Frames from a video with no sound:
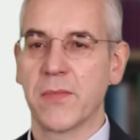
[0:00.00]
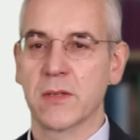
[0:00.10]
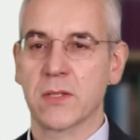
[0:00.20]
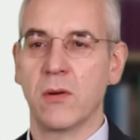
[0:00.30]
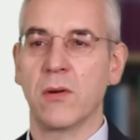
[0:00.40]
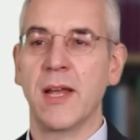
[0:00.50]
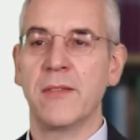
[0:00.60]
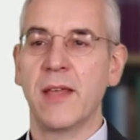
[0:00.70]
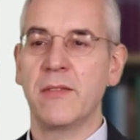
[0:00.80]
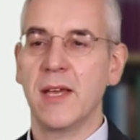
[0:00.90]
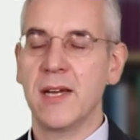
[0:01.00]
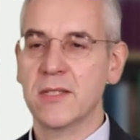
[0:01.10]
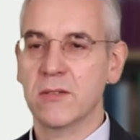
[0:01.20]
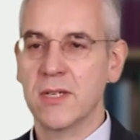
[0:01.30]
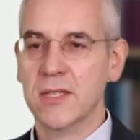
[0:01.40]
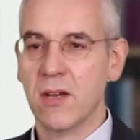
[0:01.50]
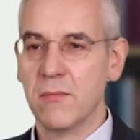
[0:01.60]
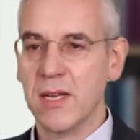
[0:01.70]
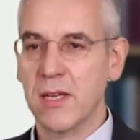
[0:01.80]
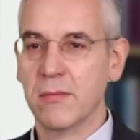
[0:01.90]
So, and then the answer is how many